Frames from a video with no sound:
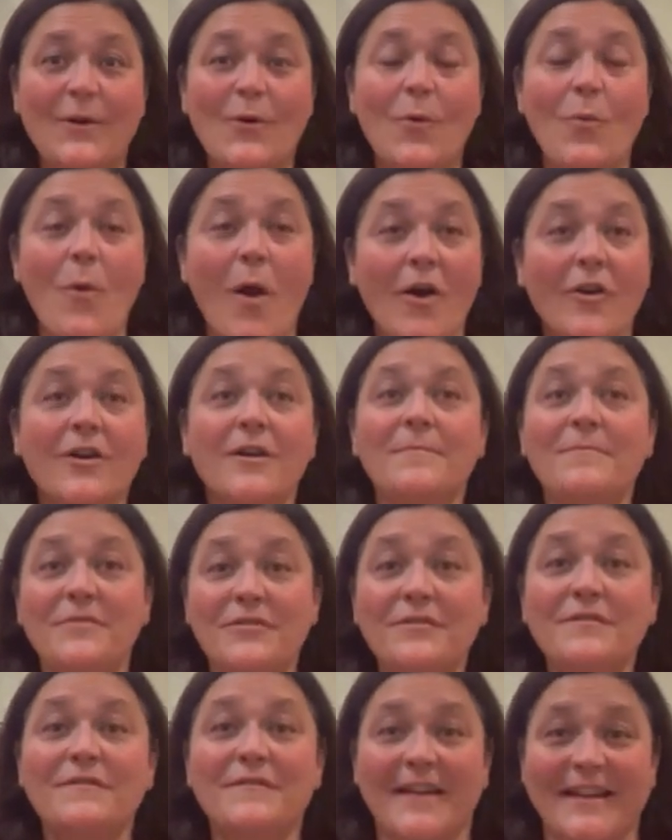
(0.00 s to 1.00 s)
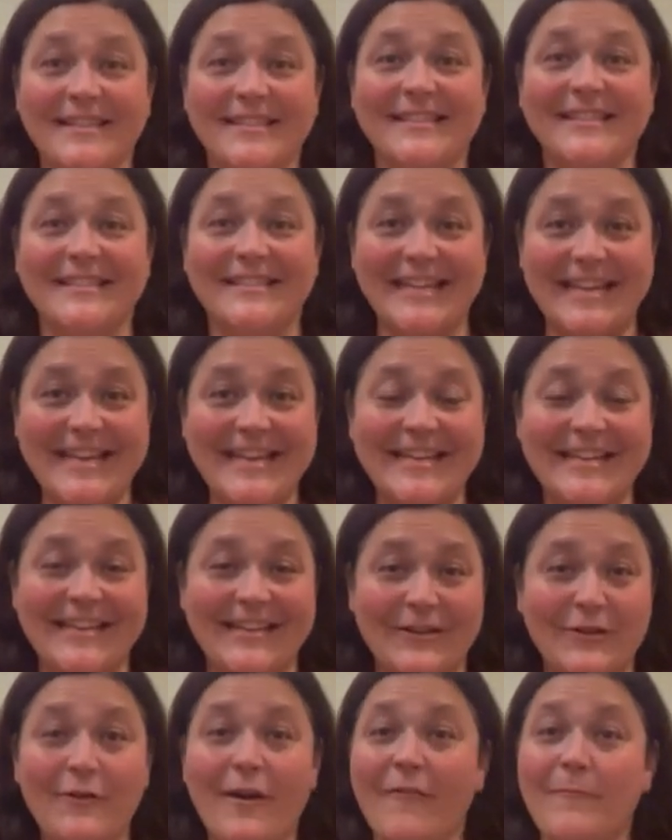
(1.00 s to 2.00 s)
welcome new faces
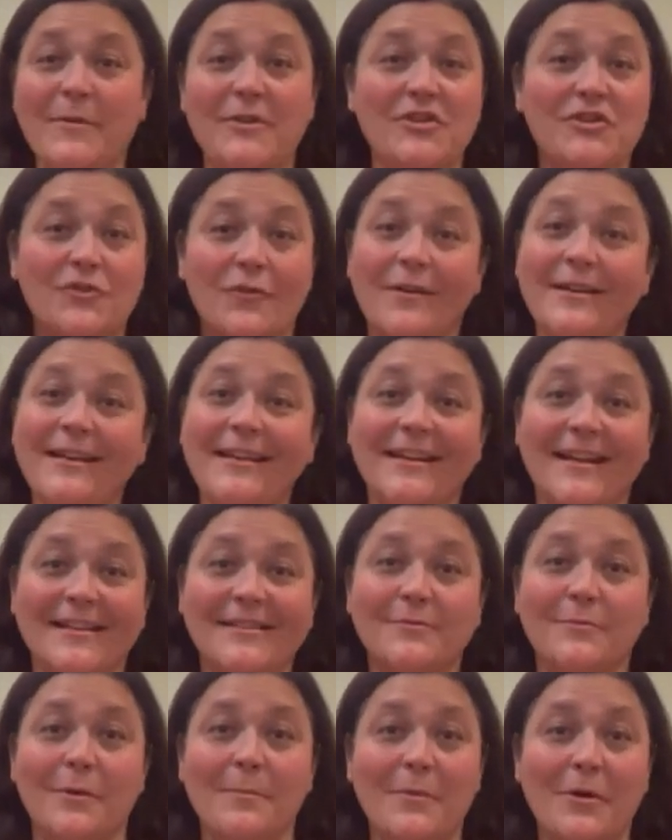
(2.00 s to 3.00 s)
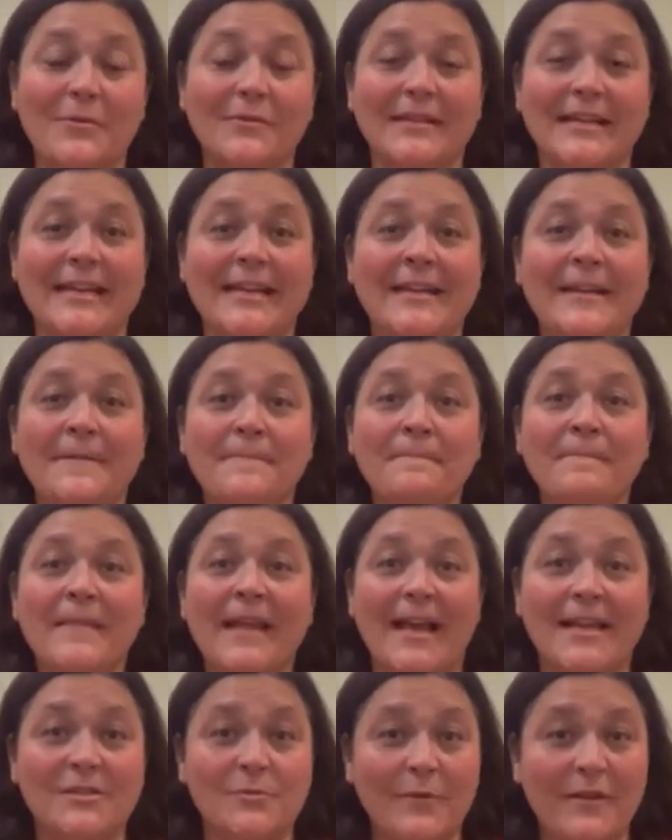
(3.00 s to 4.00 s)
in who have been joining us remotely
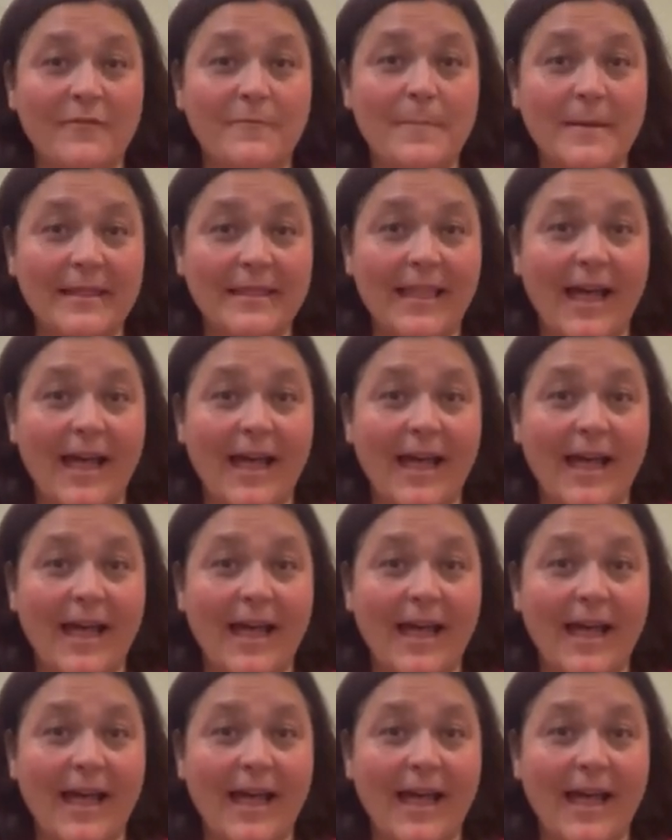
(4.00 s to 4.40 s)
as we've been